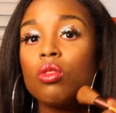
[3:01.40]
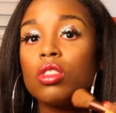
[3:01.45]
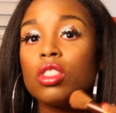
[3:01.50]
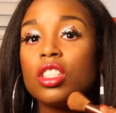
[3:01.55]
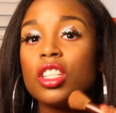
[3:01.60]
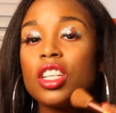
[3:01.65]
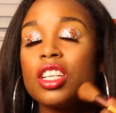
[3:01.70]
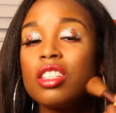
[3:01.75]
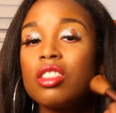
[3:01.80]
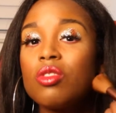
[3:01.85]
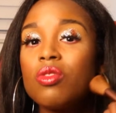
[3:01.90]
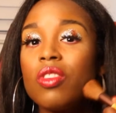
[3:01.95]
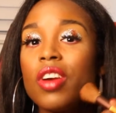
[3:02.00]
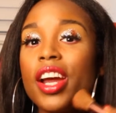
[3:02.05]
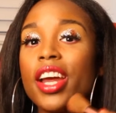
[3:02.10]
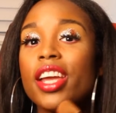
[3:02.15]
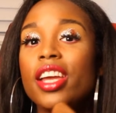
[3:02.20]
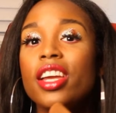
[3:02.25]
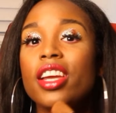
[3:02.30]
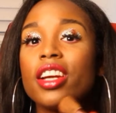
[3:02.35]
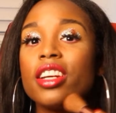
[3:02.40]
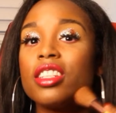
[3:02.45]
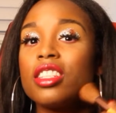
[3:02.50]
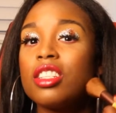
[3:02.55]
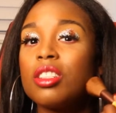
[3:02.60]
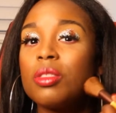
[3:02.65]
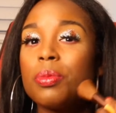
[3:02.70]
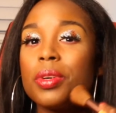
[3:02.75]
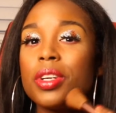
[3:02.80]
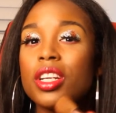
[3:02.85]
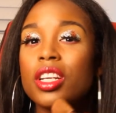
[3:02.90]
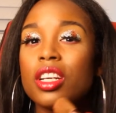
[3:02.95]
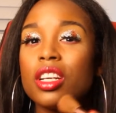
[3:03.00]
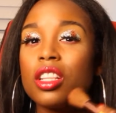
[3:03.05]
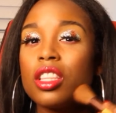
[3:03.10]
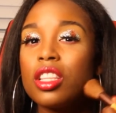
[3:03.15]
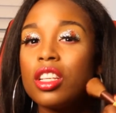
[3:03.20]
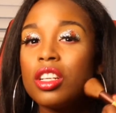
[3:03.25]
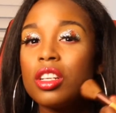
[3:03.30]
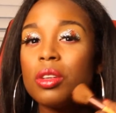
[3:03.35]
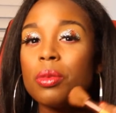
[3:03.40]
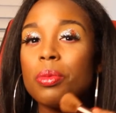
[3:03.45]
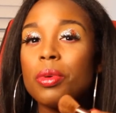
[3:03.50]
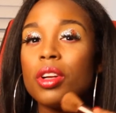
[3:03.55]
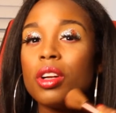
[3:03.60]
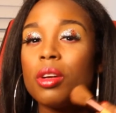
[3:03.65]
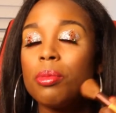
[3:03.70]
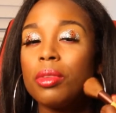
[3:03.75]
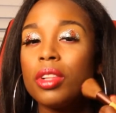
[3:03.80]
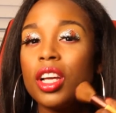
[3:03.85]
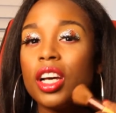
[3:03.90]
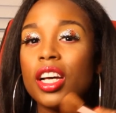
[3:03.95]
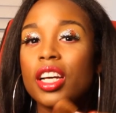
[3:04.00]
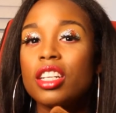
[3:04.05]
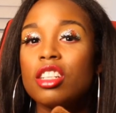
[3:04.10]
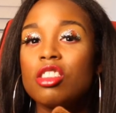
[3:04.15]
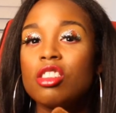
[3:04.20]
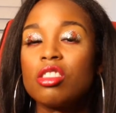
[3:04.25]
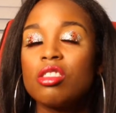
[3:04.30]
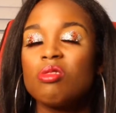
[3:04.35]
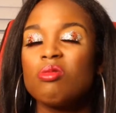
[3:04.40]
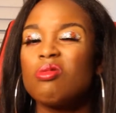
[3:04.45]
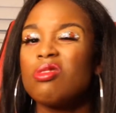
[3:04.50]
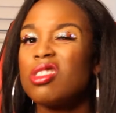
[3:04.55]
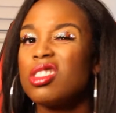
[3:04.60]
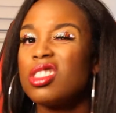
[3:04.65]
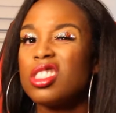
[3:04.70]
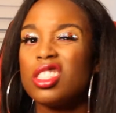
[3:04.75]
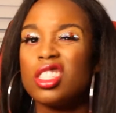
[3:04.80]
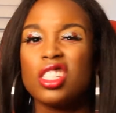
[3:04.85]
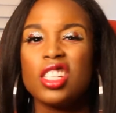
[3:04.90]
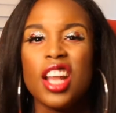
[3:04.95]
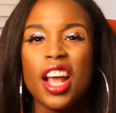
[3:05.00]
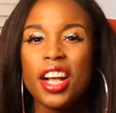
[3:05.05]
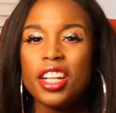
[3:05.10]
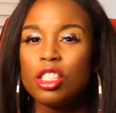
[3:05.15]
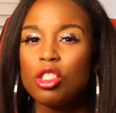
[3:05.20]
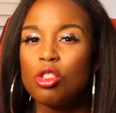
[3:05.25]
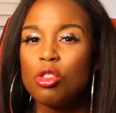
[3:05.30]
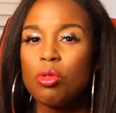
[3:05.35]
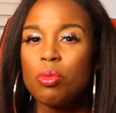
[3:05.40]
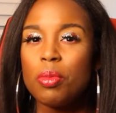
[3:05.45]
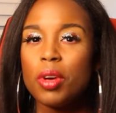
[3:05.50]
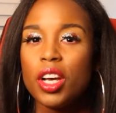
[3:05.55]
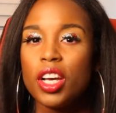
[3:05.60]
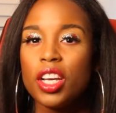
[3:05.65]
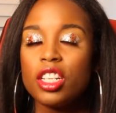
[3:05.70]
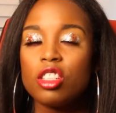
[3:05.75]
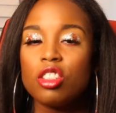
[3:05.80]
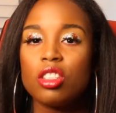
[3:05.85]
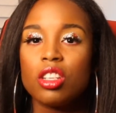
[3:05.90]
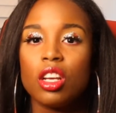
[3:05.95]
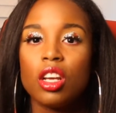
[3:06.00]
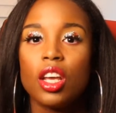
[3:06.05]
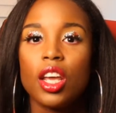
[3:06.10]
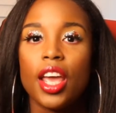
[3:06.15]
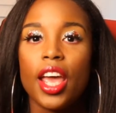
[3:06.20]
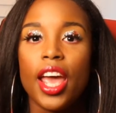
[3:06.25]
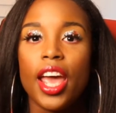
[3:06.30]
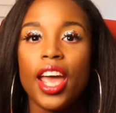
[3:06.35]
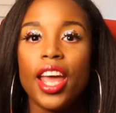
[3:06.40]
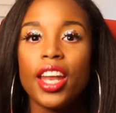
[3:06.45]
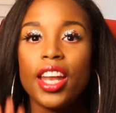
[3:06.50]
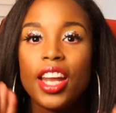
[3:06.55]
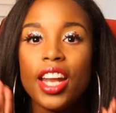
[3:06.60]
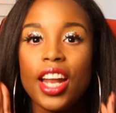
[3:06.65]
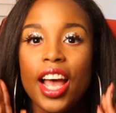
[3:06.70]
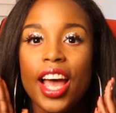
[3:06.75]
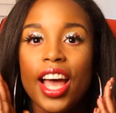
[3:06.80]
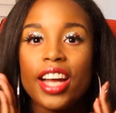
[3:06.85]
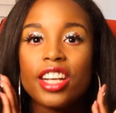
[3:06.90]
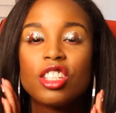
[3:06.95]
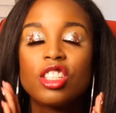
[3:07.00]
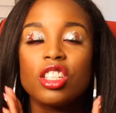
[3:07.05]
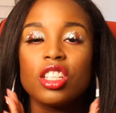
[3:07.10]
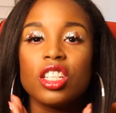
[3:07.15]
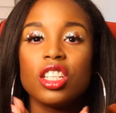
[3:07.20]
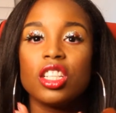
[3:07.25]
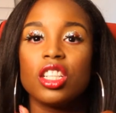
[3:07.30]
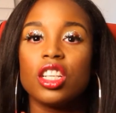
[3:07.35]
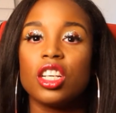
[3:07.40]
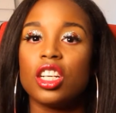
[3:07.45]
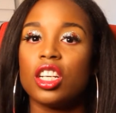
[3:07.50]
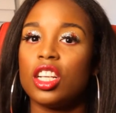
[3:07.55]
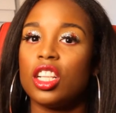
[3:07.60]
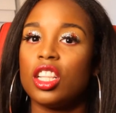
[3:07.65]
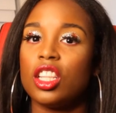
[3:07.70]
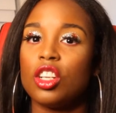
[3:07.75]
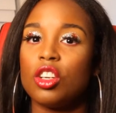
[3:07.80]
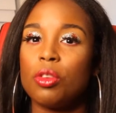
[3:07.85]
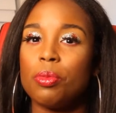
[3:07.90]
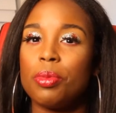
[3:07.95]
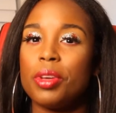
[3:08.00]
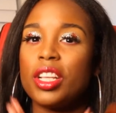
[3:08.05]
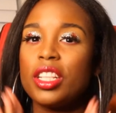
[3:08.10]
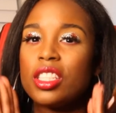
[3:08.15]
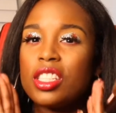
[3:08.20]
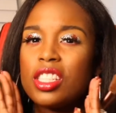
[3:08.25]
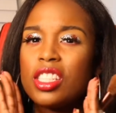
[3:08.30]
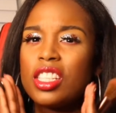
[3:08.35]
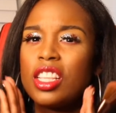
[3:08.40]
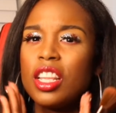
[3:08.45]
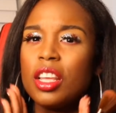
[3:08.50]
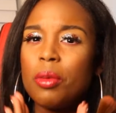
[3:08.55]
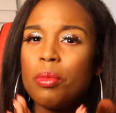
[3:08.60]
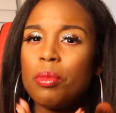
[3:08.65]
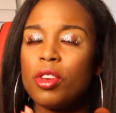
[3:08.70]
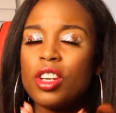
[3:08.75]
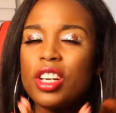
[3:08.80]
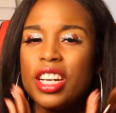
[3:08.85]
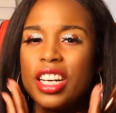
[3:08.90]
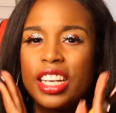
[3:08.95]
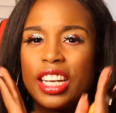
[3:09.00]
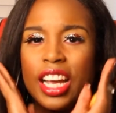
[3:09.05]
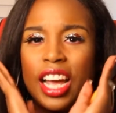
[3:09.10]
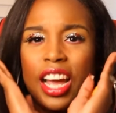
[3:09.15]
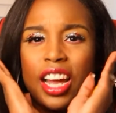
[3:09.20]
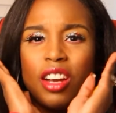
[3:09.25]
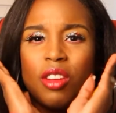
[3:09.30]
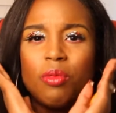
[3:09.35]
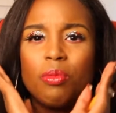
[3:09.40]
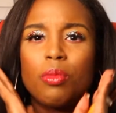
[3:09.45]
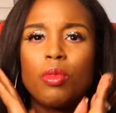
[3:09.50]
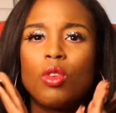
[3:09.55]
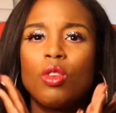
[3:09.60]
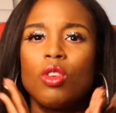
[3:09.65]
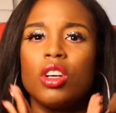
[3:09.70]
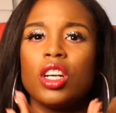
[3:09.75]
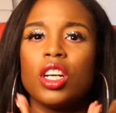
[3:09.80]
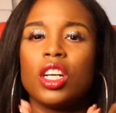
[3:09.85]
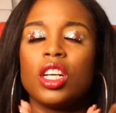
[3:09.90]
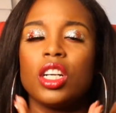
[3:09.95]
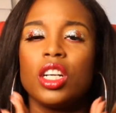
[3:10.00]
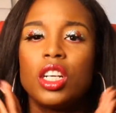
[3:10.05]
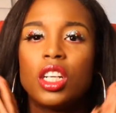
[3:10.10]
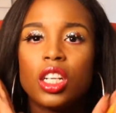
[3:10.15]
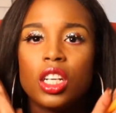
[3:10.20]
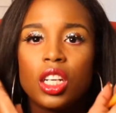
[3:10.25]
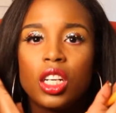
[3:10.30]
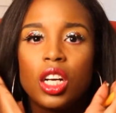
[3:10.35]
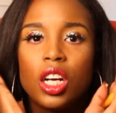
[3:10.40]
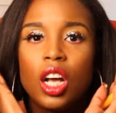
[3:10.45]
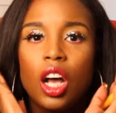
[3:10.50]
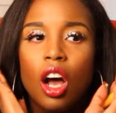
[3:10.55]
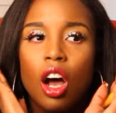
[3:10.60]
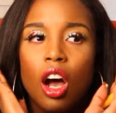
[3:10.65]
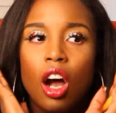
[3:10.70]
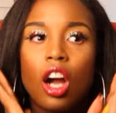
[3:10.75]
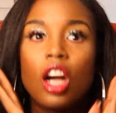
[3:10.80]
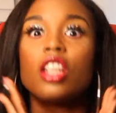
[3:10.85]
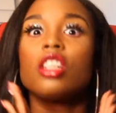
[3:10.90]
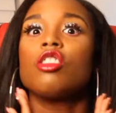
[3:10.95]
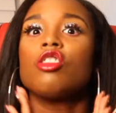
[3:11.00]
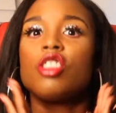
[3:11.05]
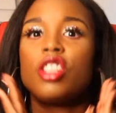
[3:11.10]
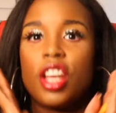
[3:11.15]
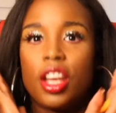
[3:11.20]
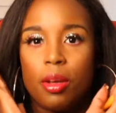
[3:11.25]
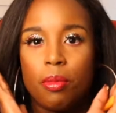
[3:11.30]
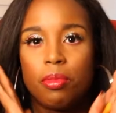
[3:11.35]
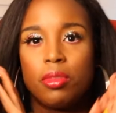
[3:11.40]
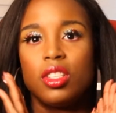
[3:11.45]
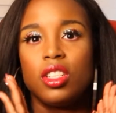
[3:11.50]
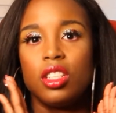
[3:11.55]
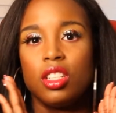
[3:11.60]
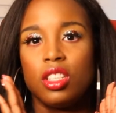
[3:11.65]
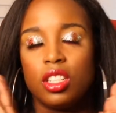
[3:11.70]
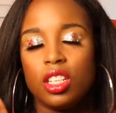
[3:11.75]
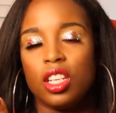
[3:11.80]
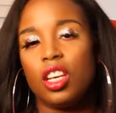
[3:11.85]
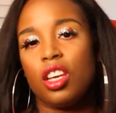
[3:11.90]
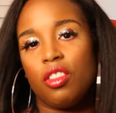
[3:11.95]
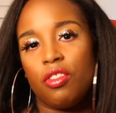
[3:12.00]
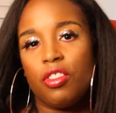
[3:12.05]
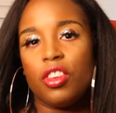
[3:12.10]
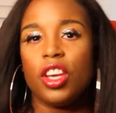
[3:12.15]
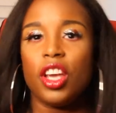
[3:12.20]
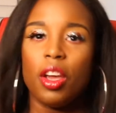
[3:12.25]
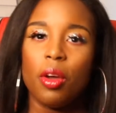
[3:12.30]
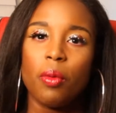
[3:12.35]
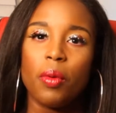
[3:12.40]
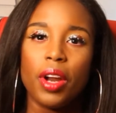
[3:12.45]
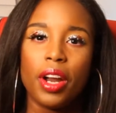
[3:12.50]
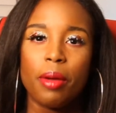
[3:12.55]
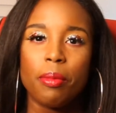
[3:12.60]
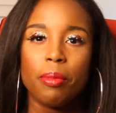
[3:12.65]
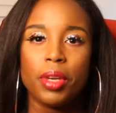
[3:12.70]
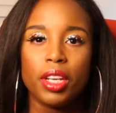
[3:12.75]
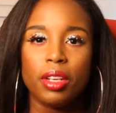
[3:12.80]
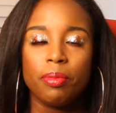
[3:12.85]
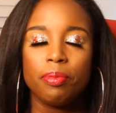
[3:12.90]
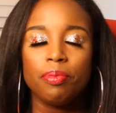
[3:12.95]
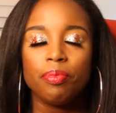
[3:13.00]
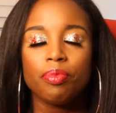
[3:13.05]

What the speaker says: just right here, just putting a little bit of blush, not too much, and it'll actually look a little bit slimmer and kind of more heart-shaped, if you get what I mean.